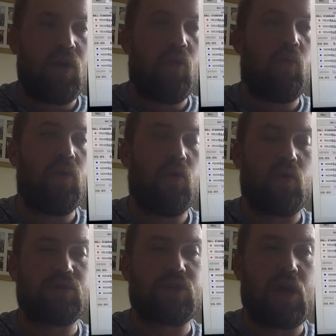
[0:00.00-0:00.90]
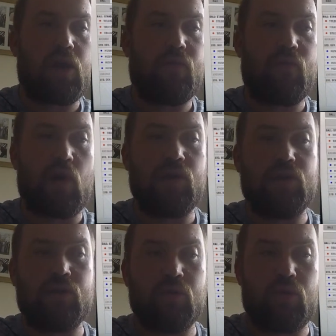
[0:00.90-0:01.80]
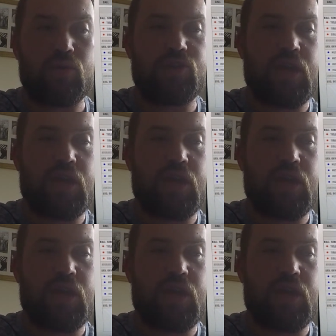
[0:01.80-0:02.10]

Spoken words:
We also find that the launch